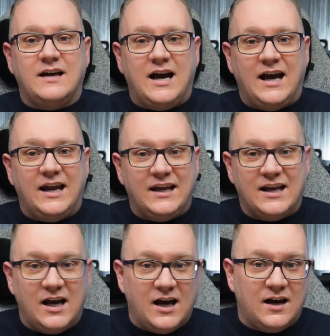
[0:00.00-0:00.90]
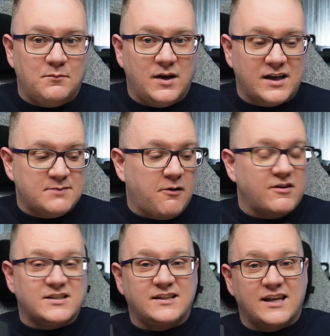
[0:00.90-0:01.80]
I am
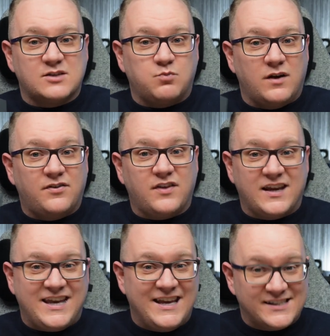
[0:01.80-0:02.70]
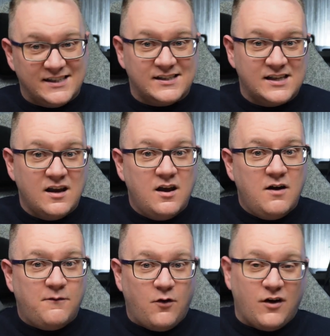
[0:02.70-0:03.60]
experiencing this with cases
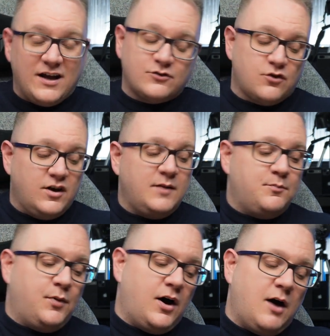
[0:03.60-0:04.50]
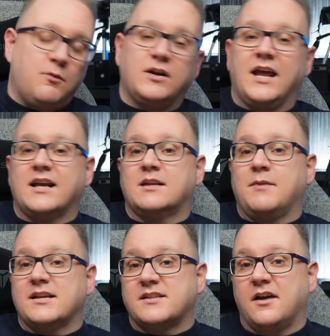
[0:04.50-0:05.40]
for Android, but I would like it to
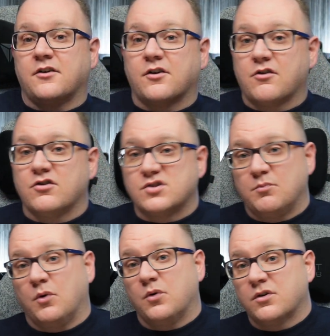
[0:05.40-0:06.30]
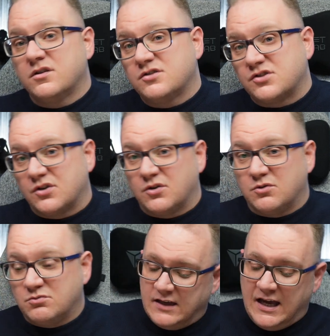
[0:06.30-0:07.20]
be a standard across the board.
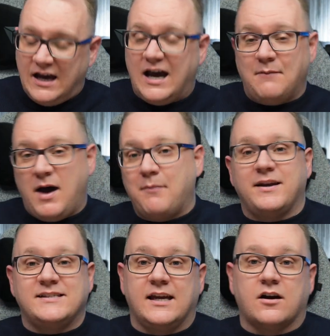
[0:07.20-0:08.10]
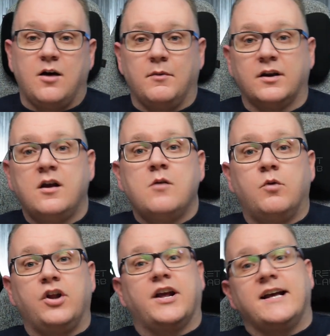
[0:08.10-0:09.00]
So uh, I'm happy to see it coming.
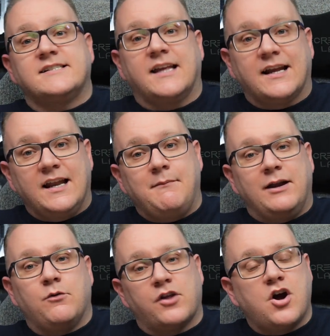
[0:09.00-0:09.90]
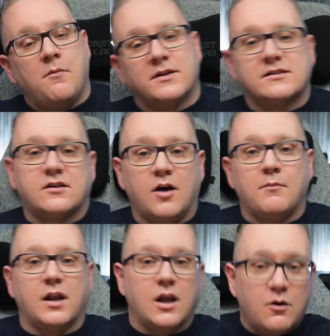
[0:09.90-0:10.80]
What do you guys think? Let me know in the comments down
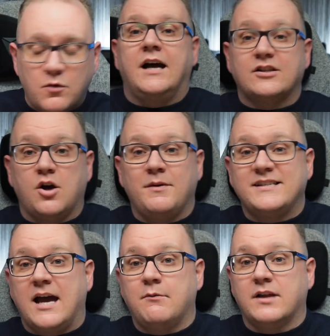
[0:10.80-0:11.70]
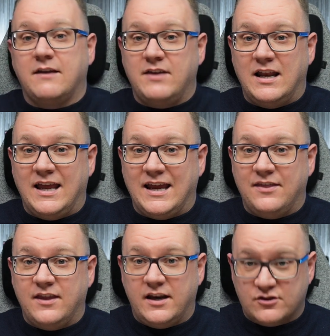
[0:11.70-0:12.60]
below. As always, I will give you a link
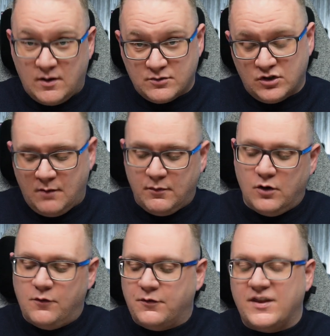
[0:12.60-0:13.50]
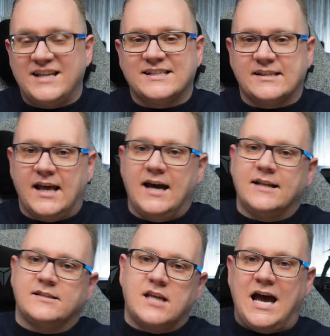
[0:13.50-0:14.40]
in the description down below for these
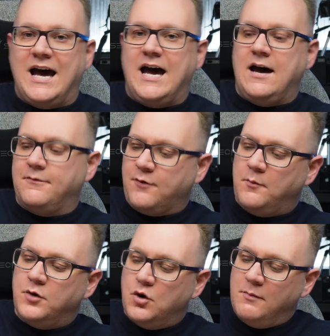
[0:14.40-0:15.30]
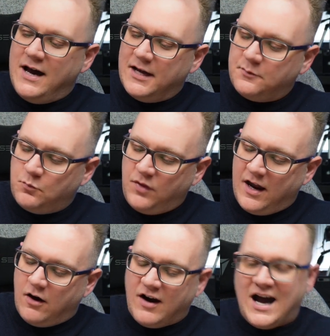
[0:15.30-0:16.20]
stands uh, from Nomad.
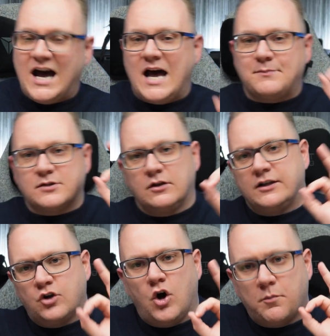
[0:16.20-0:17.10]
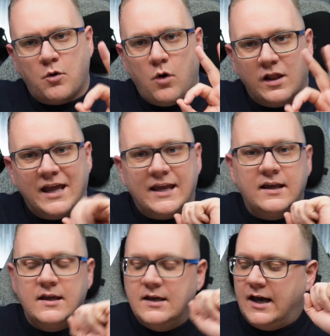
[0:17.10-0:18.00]
They are absolutely top quality
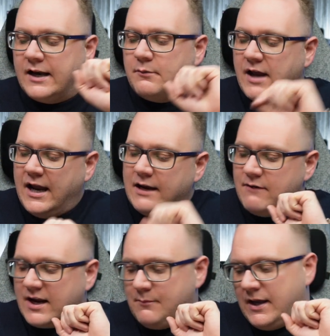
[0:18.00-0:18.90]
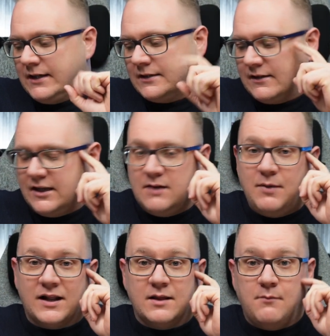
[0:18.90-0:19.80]
and I would highly recommend that you
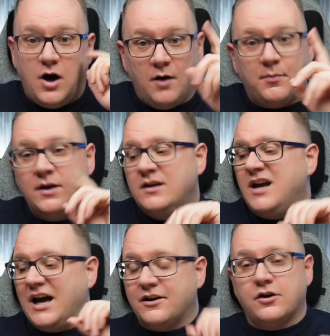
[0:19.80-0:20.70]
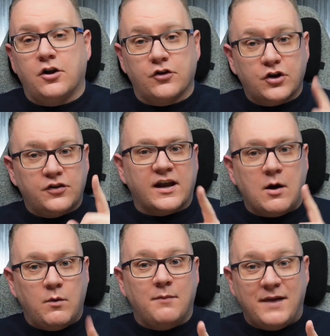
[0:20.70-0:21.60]
pick them up. And another good thing I
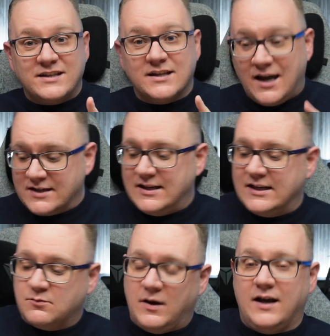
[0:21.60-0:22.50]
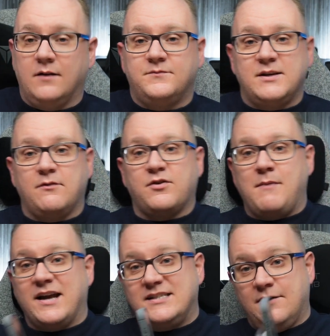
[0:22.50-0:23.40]
will mention actually as well, see with the
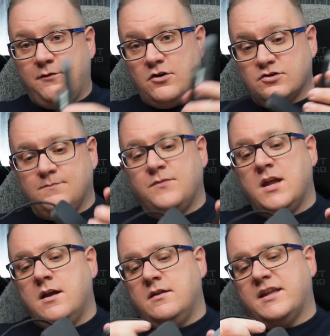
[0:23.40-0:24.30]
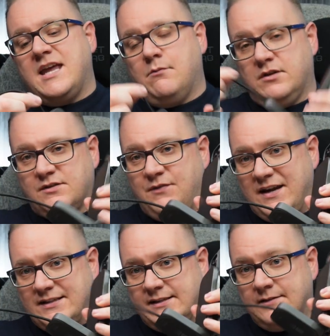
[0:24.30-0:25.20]
MagSafe version, the cable is
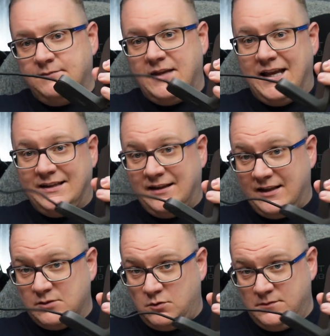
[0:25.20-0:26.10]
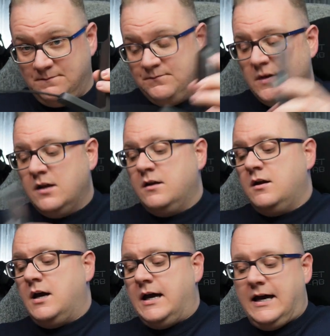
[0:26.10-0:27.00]
fixed into this one.
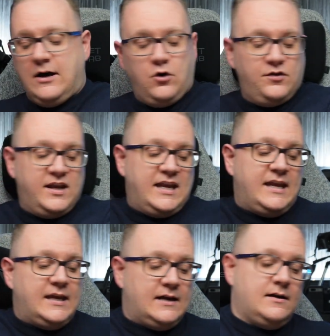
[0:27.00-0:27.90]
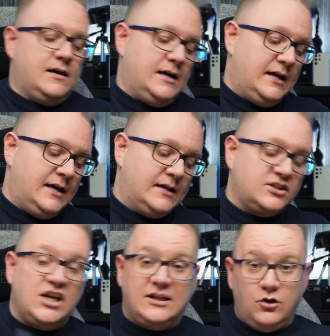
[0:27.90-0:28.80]
Uh, on the uh,
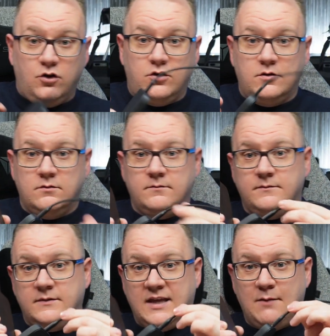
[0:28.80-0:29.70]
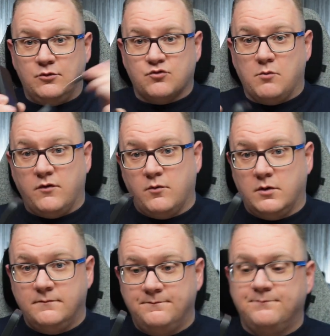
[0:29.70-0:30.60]
Qi two, cable's
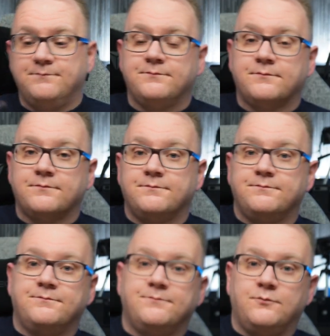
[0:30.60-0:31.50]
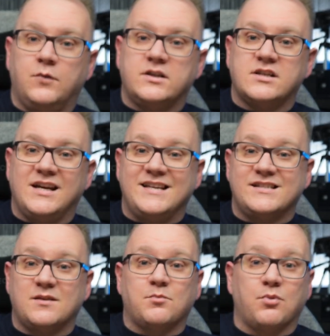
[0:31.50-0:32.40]
removable, which
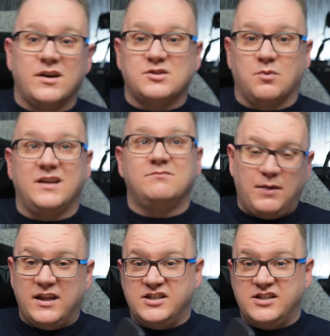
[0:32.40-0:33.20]
is pretty sweet. Buy the